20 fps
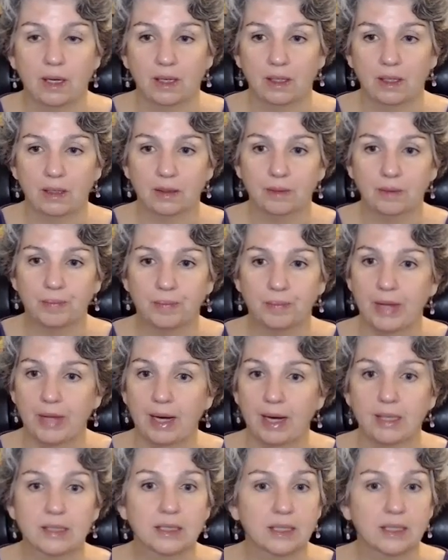I'll
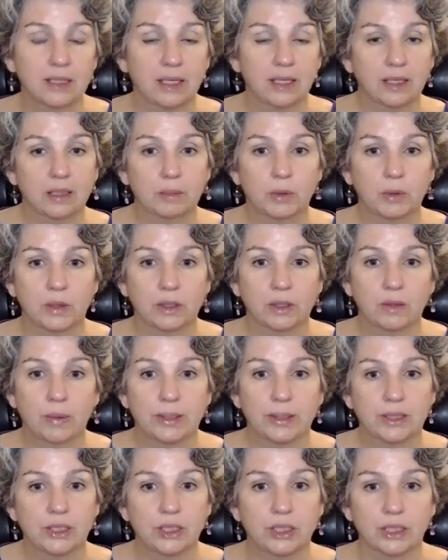ask an animal a
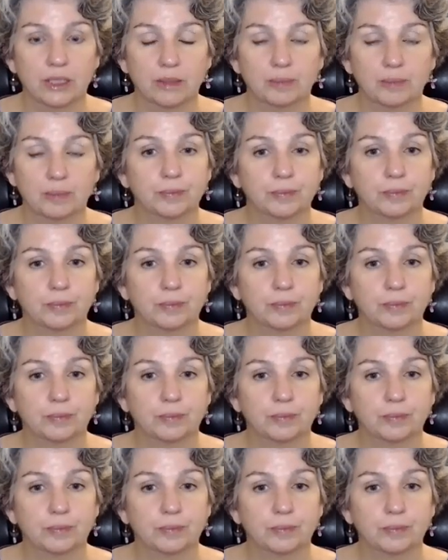question,